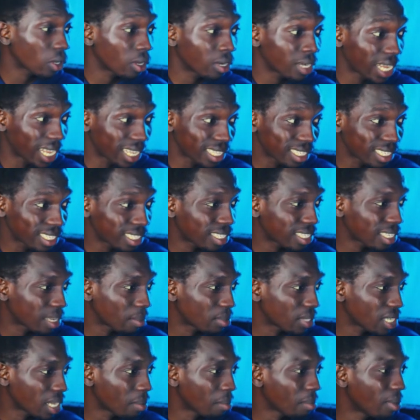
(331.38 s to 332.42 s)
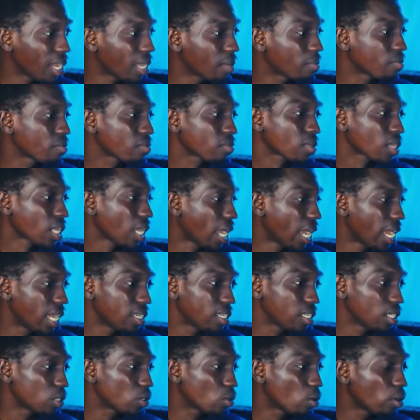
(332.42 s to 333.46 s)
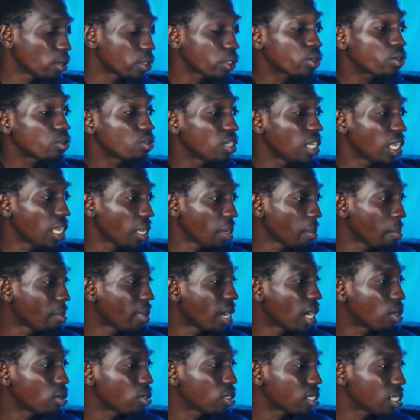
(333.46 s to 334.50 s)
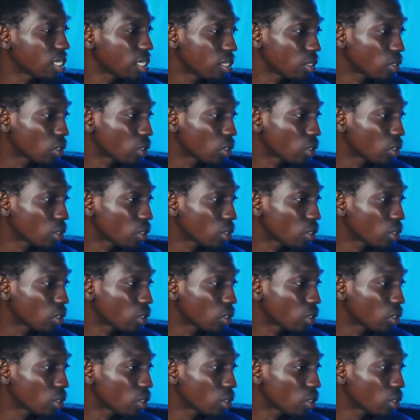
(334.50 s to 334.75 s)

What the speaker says: on 19th September, and it go through the inbound